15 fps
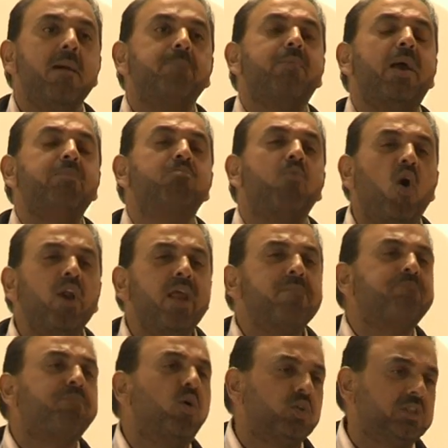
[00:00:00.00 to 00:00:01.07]
But more
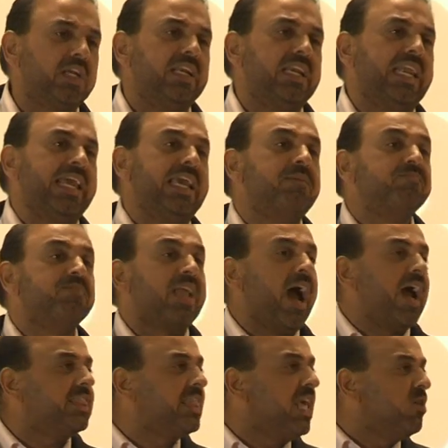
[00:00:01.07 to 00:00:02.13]
importantly,
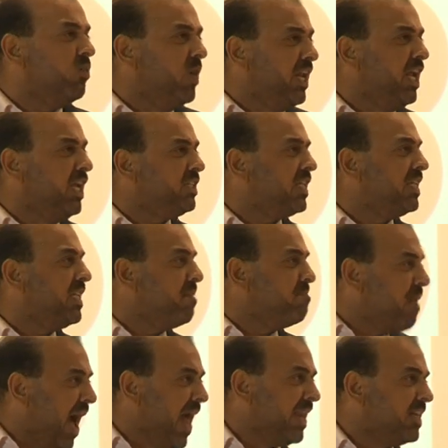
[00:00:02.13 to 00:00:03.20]
I think we need to
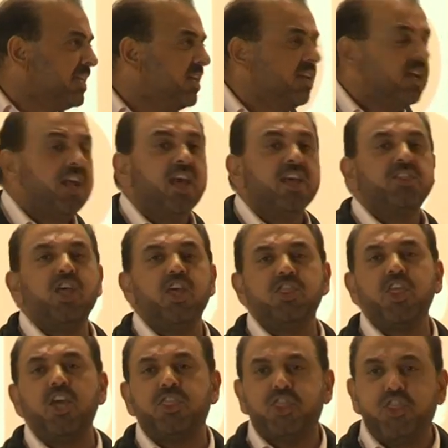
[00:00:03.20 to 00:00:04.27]
demand that
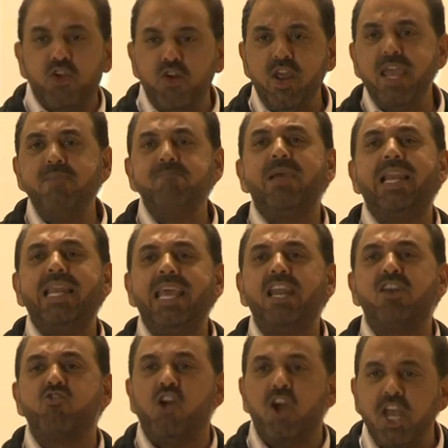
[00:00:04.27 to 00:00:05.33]
the 3
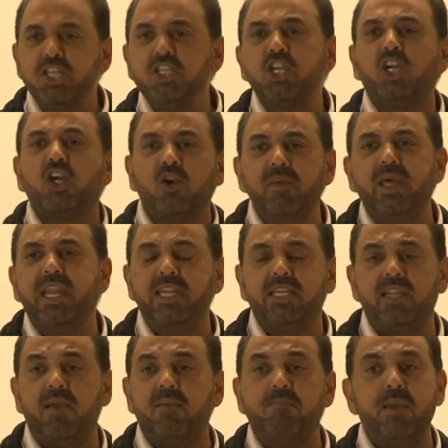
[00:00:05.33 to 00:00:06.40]
million Rohingya
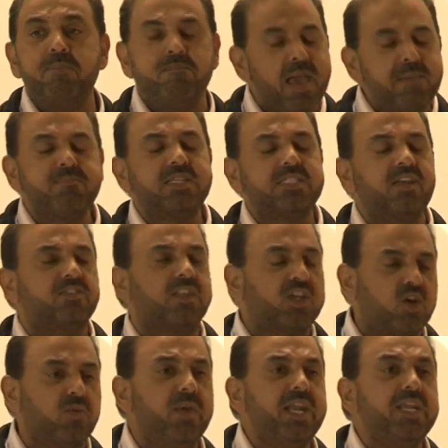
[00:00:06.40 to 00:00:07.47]
community, members of the
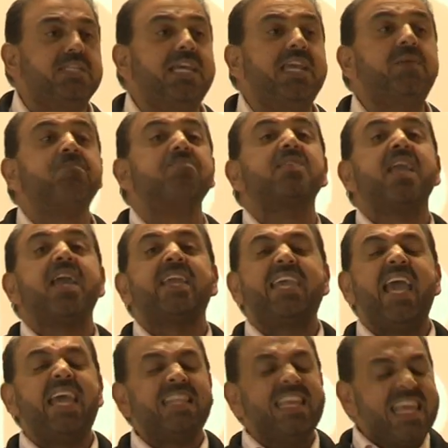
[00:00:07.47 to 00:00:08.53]
community
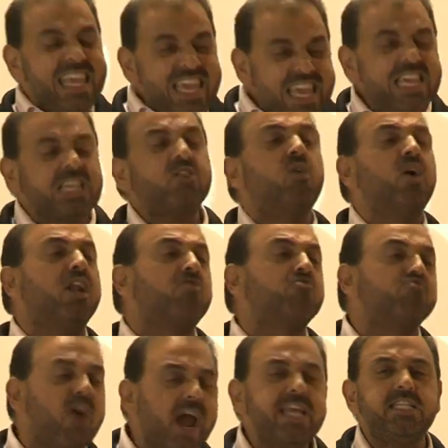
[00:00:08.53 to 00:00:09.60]
get equal
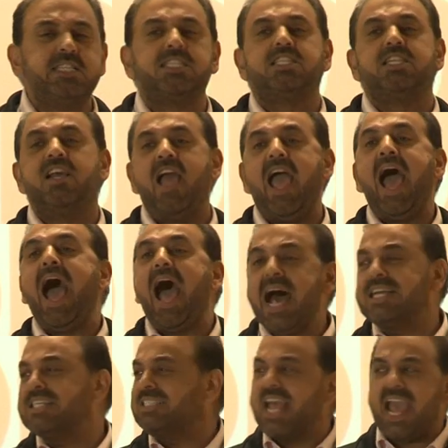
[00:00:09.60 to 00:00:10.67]
rights
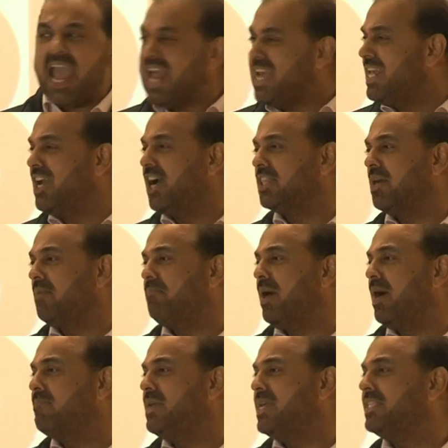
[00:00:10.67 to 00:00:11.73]
as any other
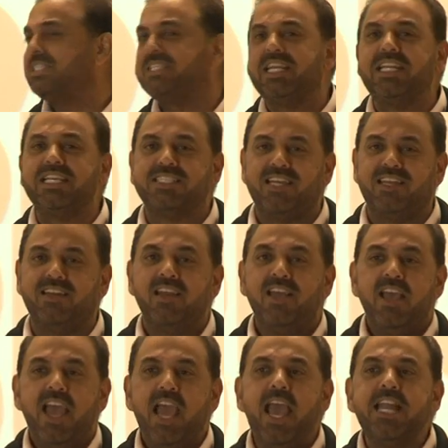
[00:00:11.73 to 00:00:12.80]
Burmese citizen.
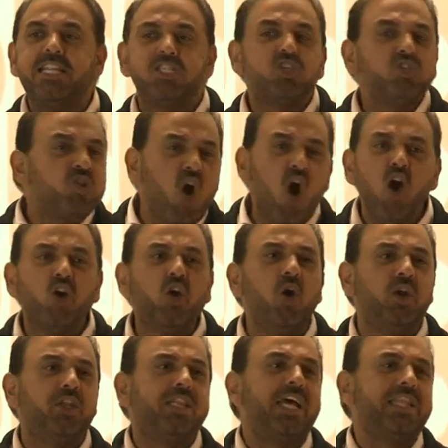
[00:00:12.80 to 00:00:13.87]
It's no
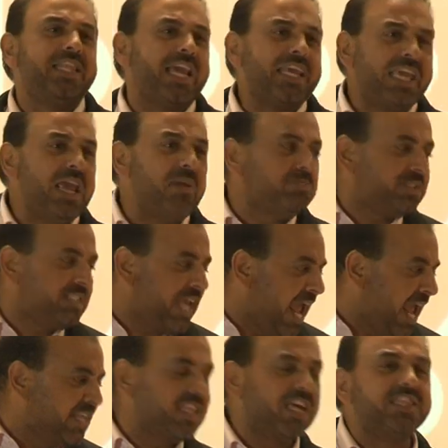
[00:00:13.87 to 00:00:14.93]
good that they keep
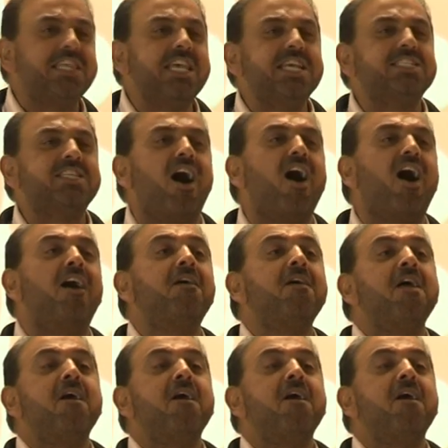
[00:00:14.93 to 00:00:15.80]
saying that these are